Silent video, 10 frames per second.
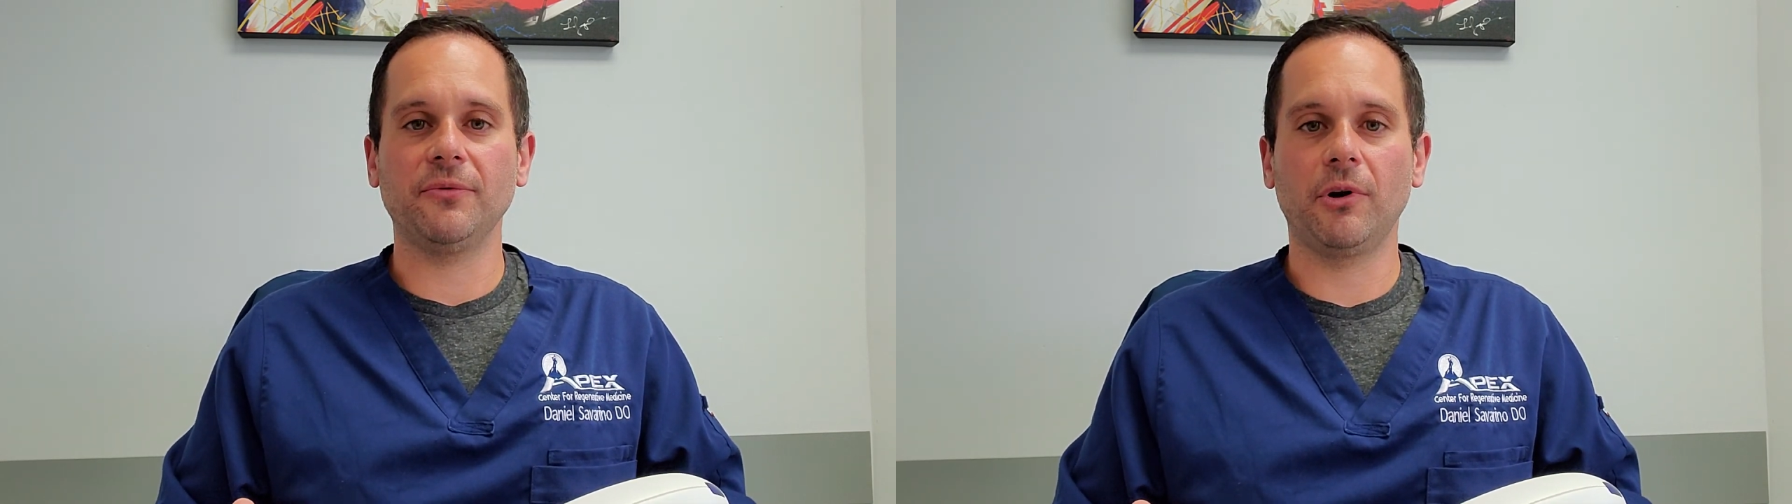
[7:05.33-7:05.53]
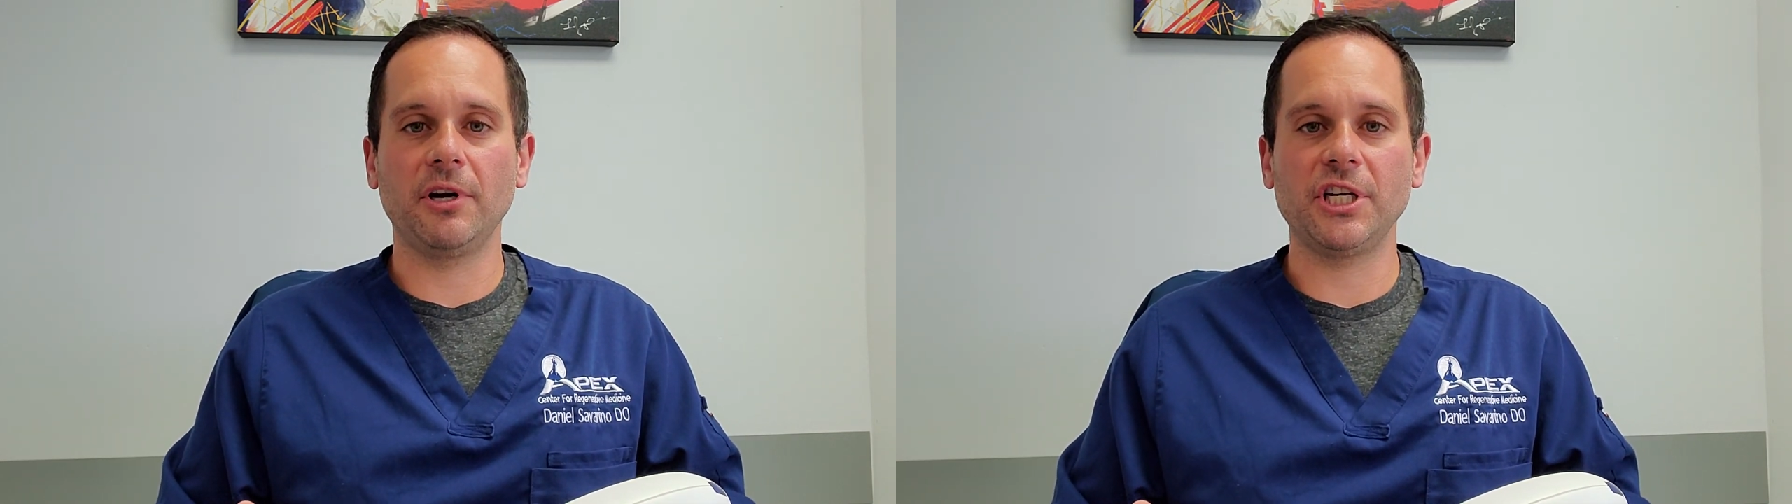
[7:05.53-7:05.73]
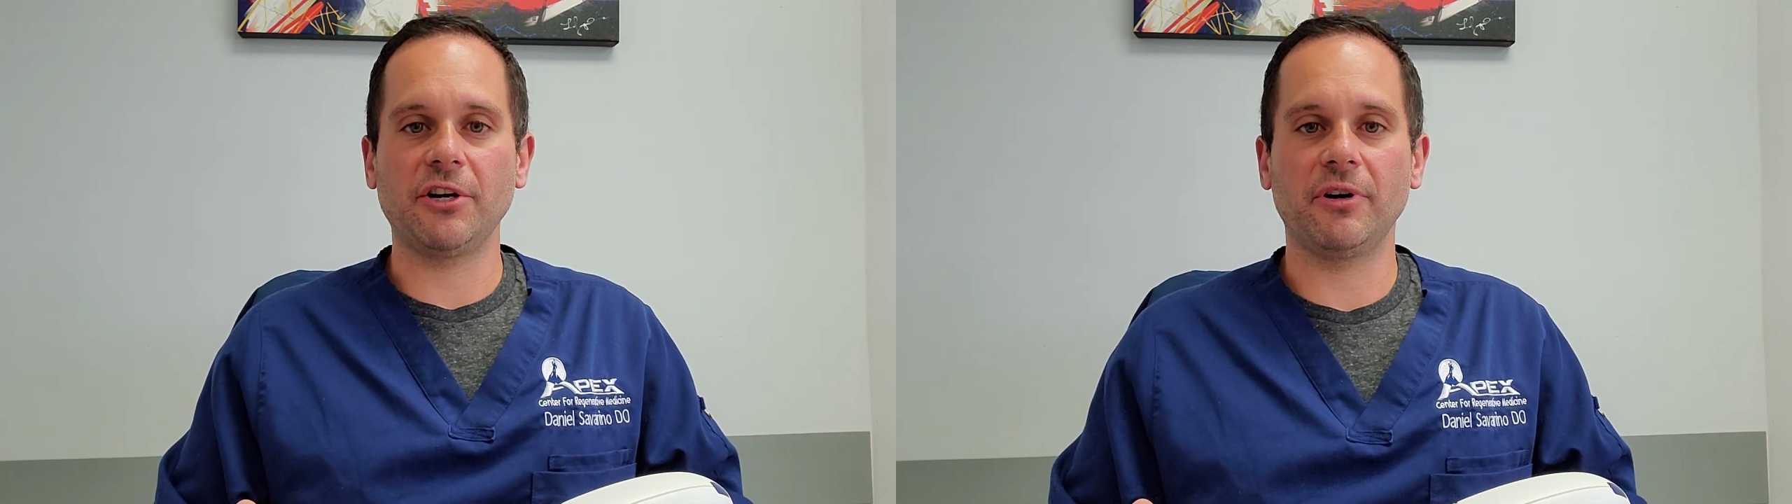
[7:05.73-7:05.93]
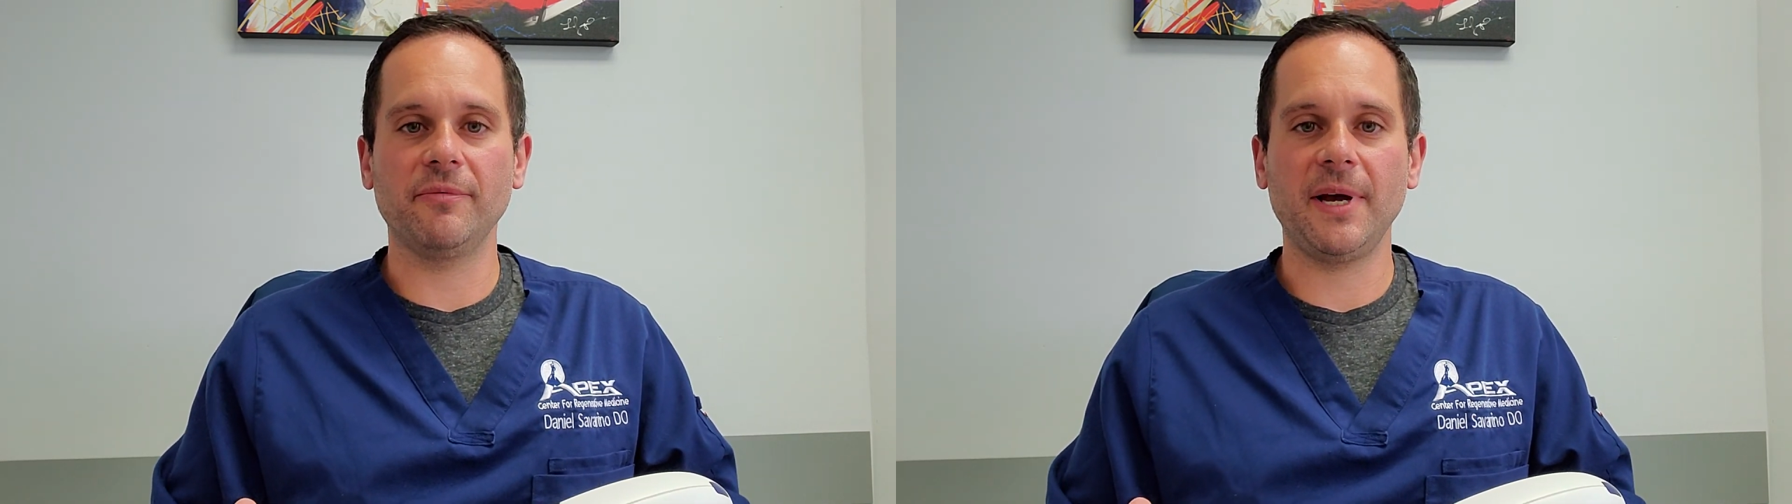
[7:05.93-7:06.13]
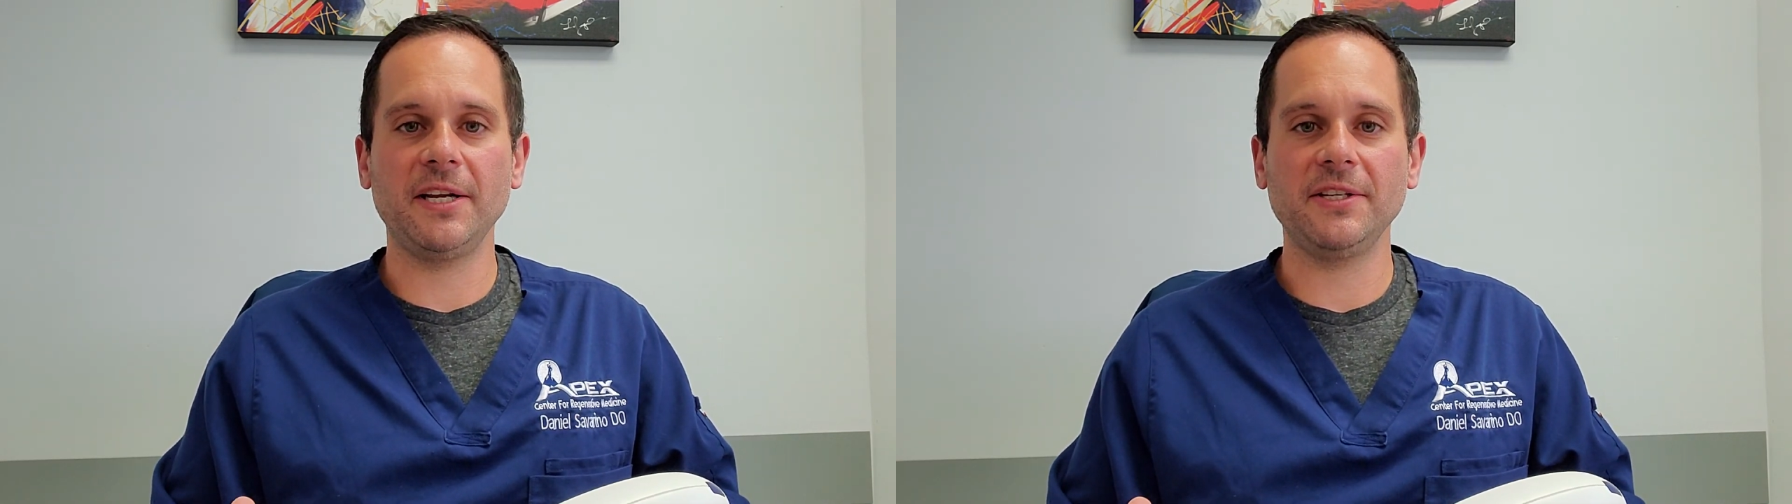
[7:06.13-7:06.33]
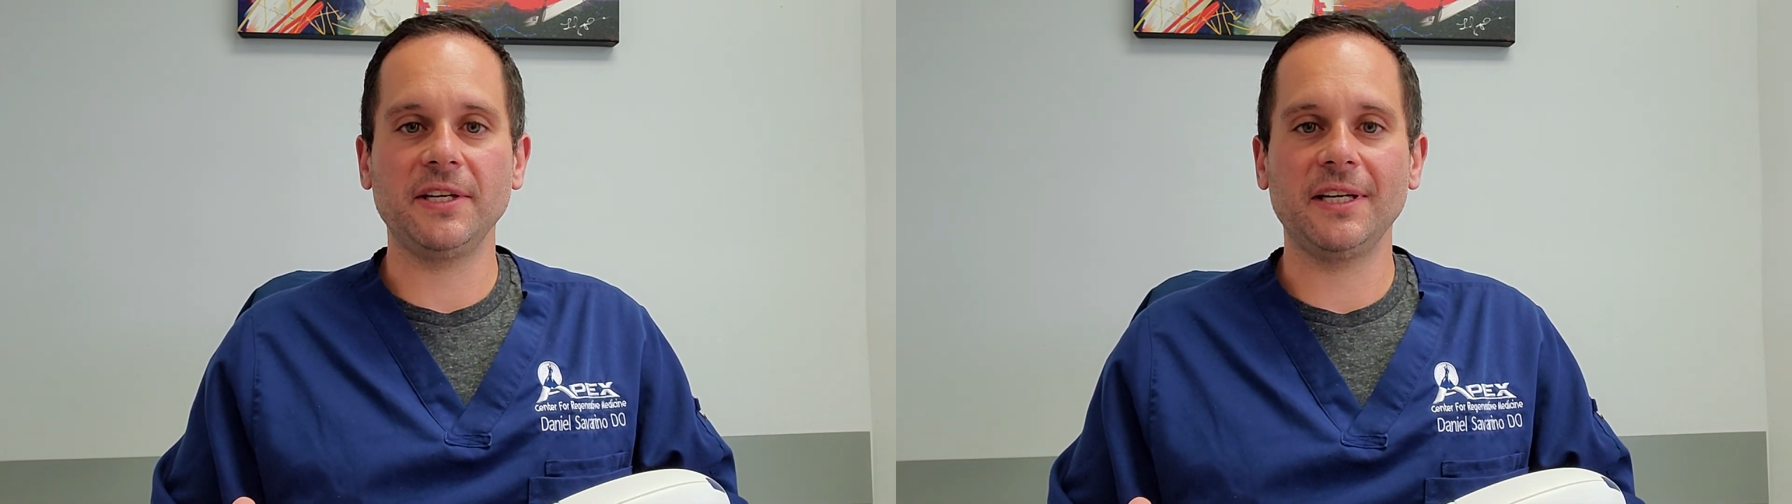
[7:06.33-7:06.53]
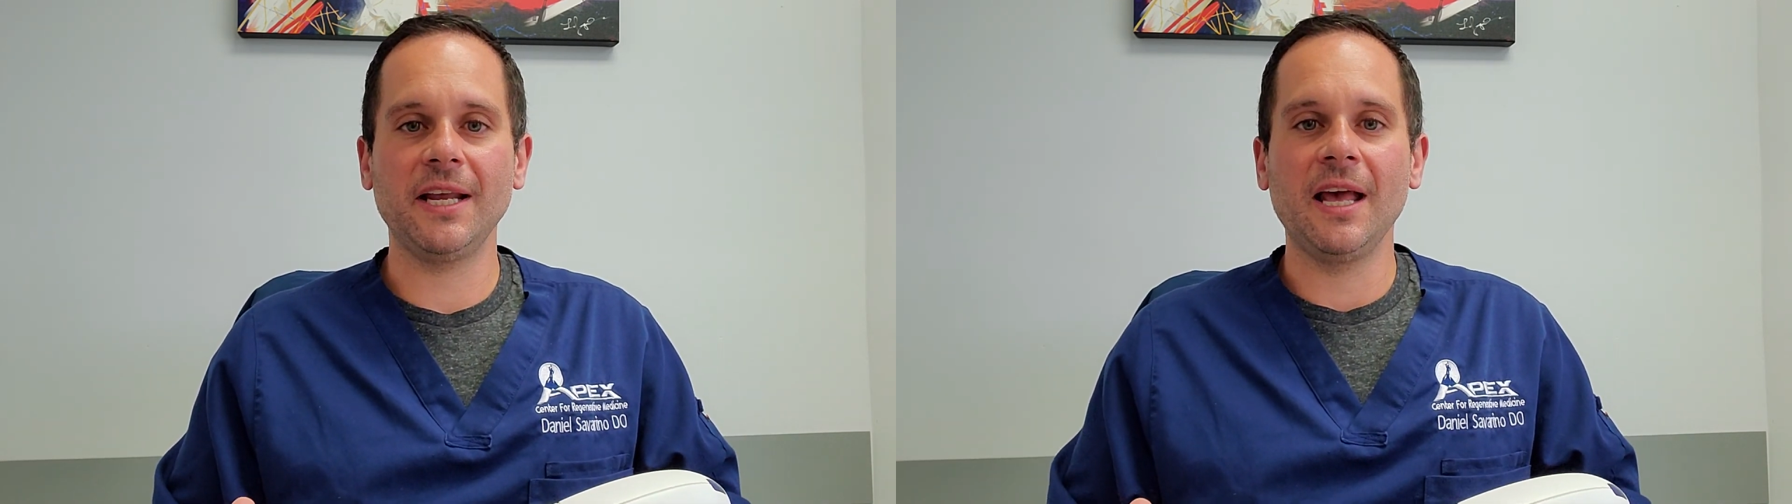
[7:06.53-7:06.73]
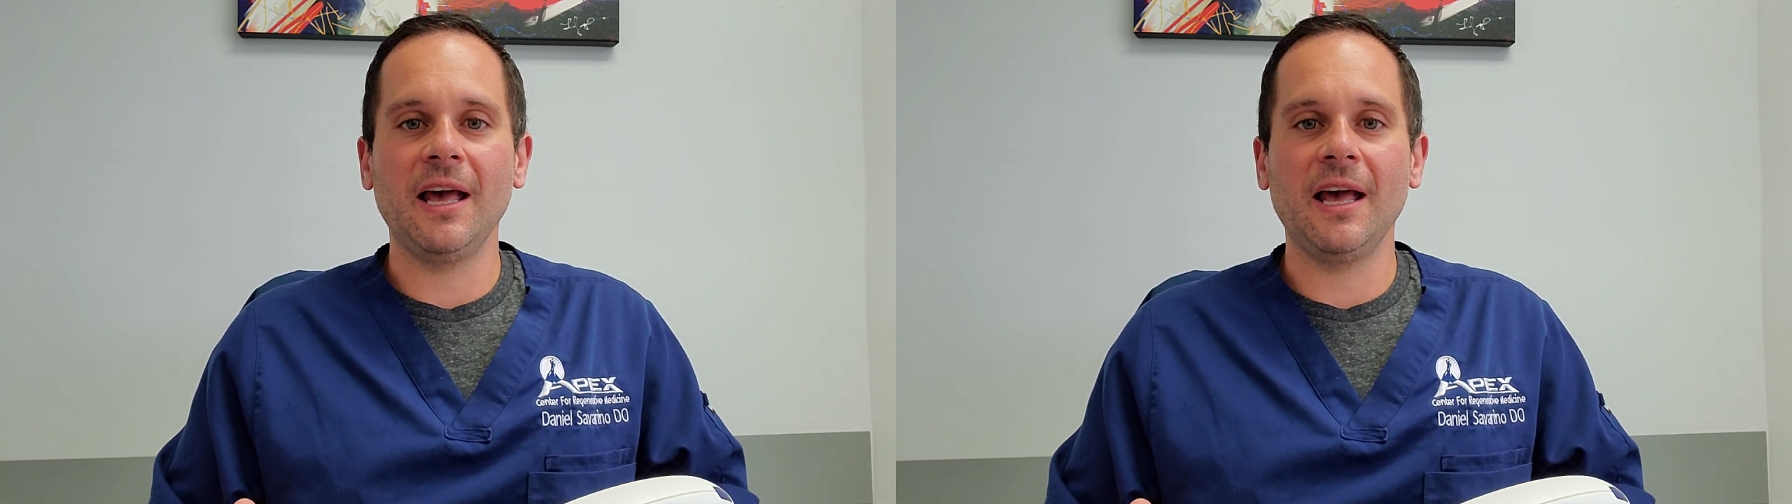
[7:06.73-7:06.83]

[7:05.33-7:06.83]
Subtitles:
for Regenerative Medicine,